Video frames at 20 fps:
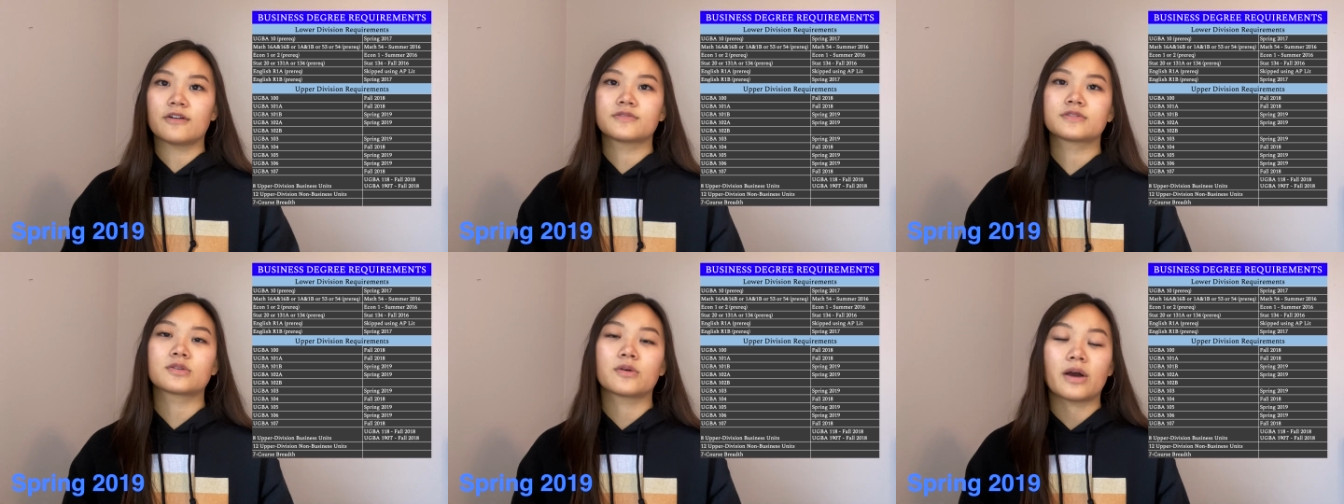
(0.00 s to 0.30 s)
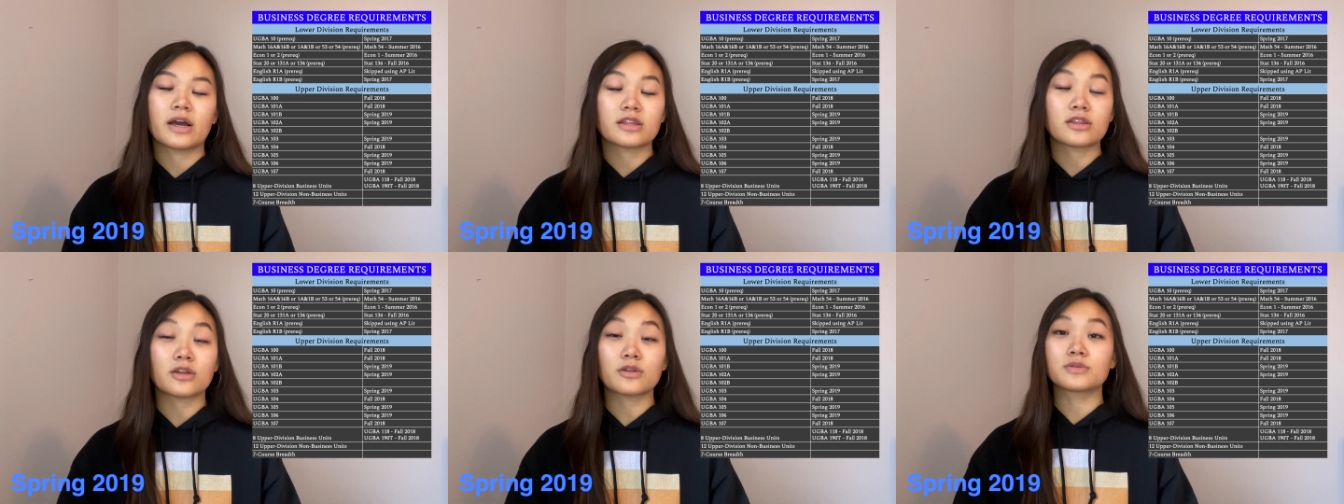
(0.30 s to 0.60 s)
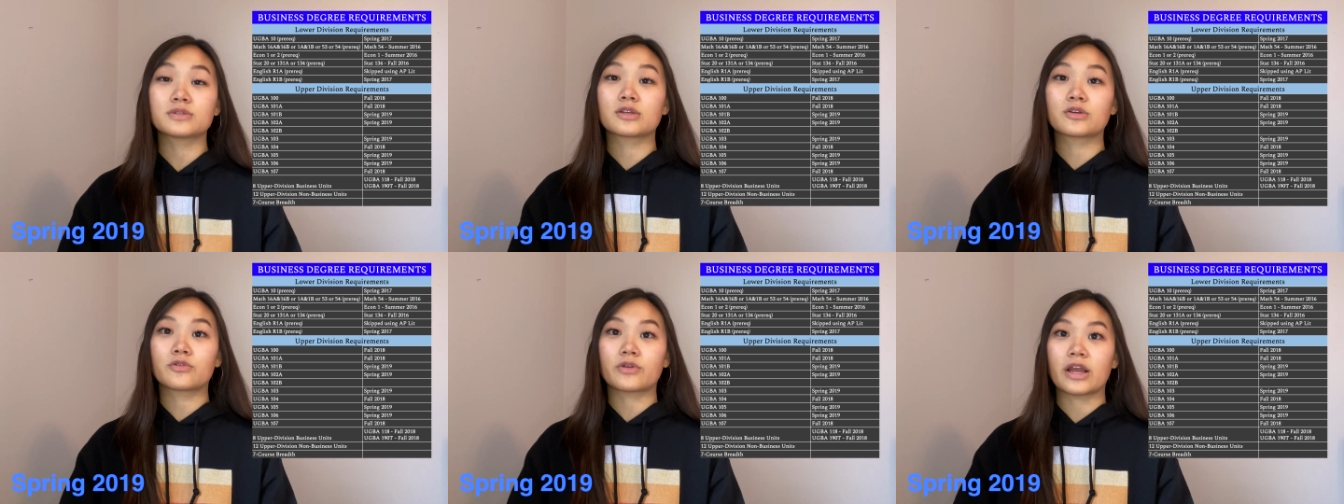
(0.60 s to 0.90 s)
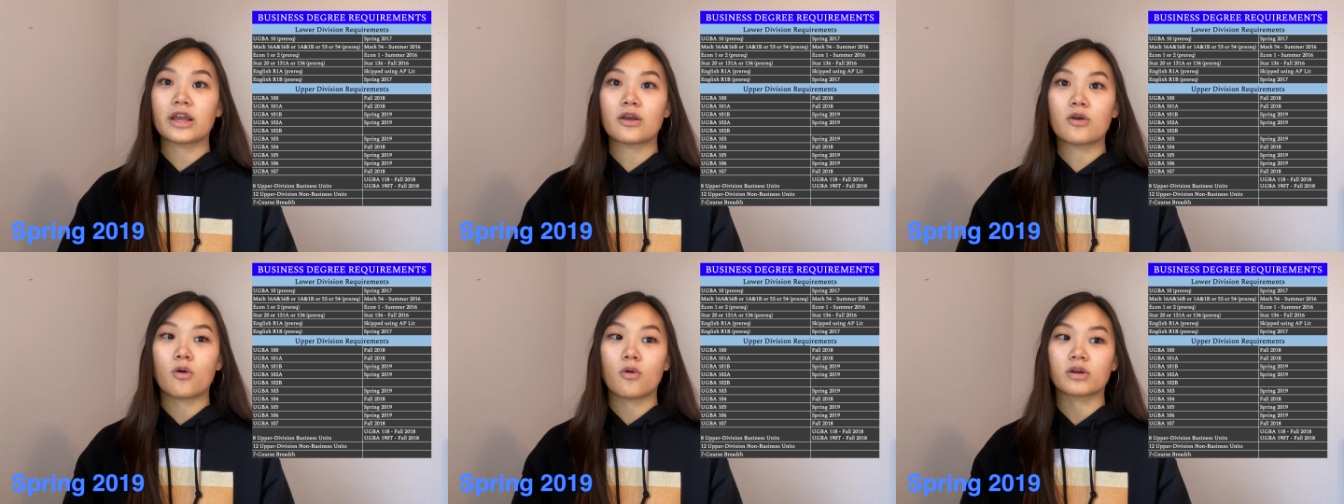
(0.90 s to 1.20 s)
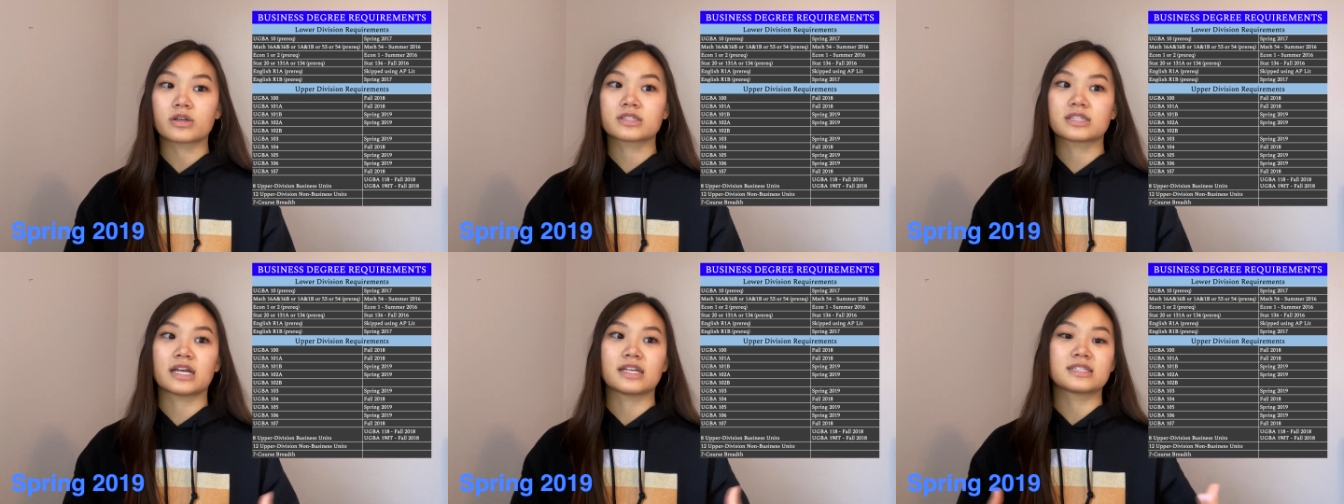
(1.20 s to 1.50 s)
So I thought it was a great
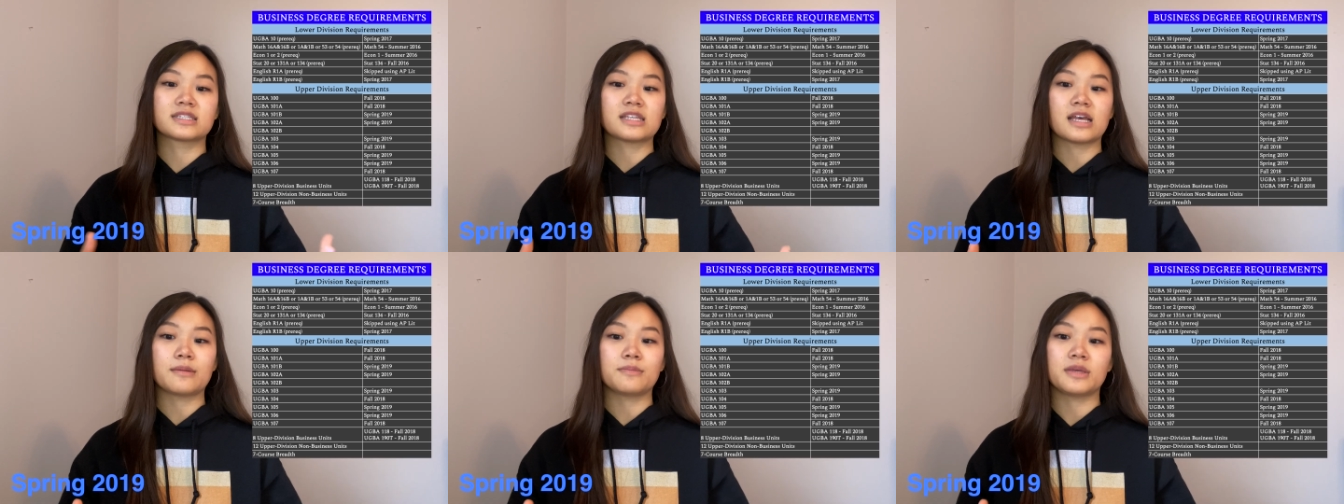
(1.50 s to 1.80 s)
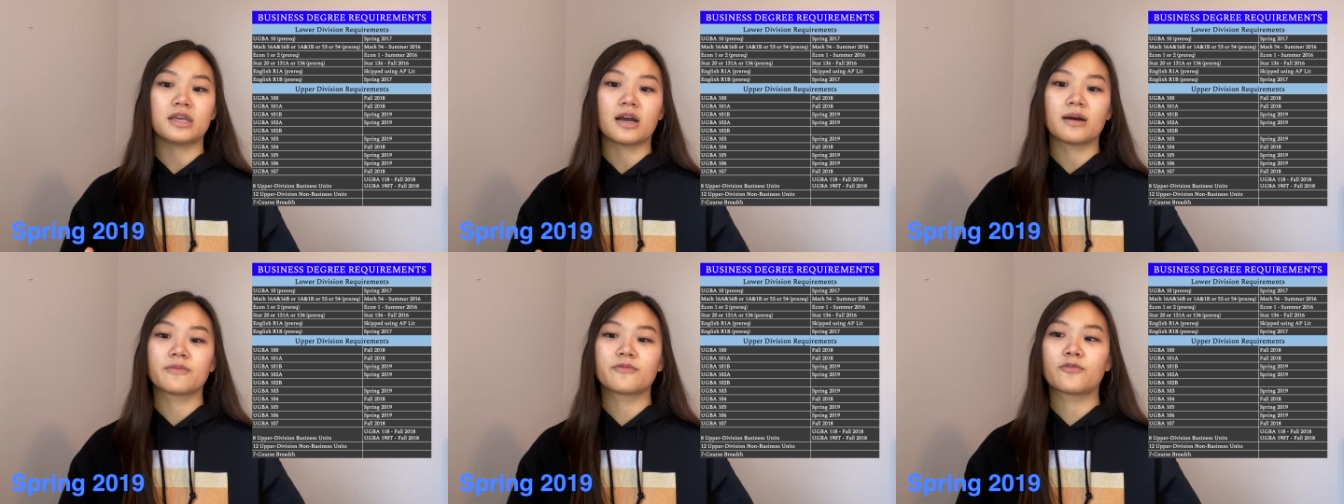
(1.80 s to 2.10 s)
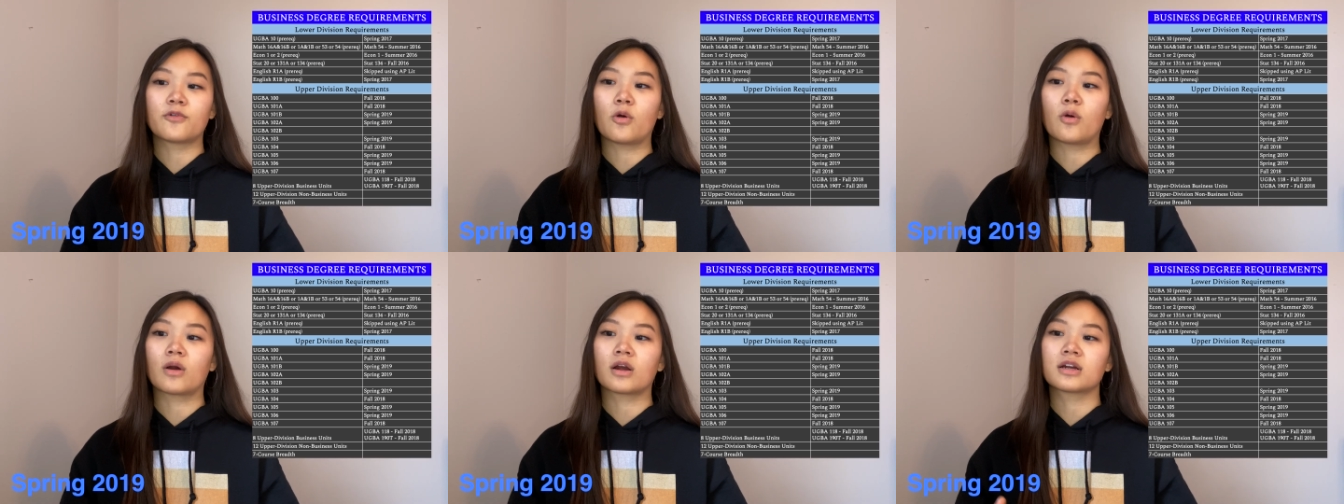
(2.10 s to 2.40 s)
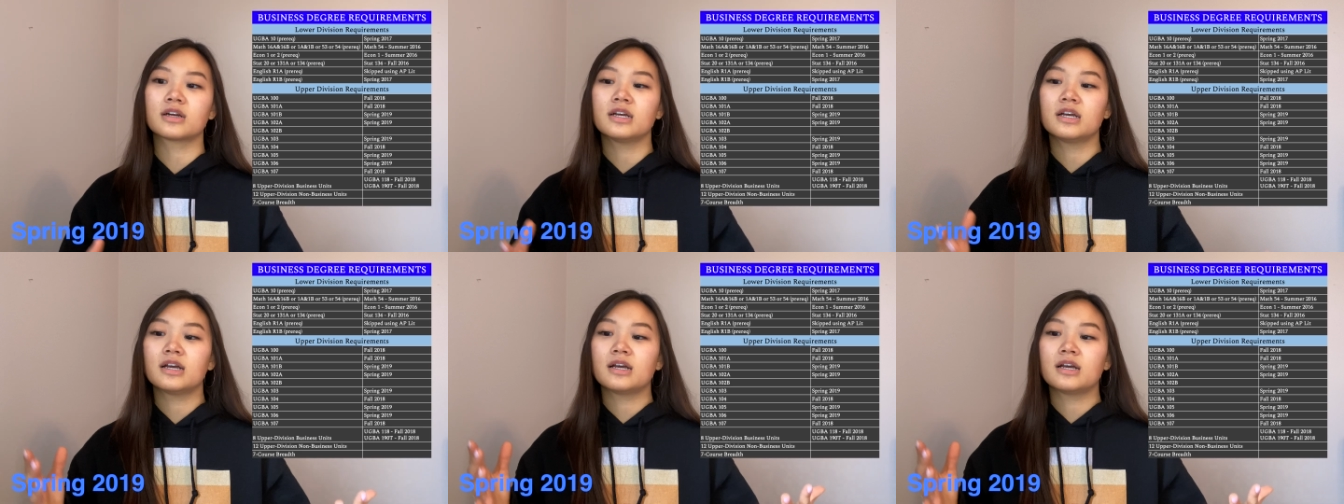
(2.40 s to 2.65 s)
course that set me up for